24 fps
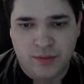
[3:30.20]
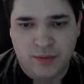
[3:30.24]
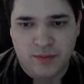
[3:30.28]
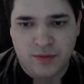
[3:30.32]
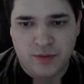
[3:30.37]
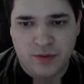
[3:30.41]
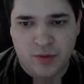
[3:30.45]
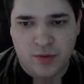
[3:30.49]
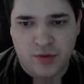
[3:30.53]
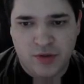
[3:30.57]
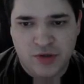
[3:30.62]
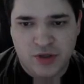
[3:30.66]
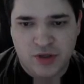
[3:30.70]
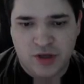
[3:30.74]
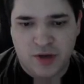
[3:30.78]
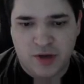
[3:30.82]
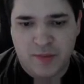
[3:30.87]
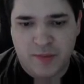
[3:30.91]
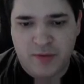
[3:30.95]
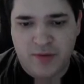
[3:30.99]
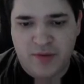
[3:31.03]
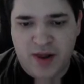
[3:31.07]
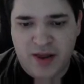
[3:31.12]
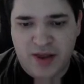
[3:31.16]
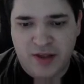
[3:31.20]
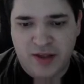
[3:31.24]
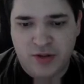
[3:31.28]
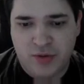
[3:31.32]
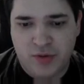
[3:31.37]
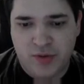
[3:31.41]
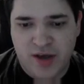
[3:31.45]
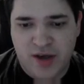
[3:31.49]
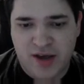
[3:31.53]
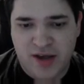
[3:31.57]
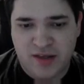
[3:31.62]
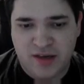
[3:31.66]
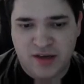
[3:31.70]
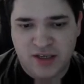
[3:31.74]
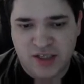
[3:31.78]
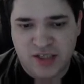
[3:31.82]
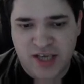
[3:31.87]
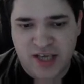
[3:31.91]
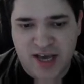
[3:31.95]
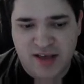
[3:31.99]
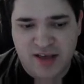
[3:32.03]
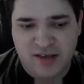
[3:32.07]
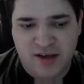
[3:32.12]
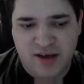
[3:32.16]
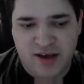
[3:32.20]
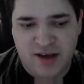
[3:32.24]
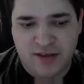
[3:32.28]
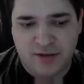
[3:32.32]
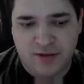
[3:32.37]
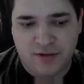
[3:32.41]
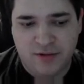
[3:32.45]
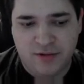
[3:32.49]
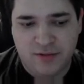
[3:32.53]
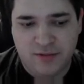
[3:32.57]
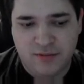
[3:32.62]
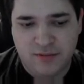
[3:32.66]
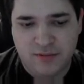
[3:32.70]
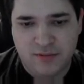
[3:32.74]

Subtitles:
So he's just going to be rallying 2 guys in each gas geyser.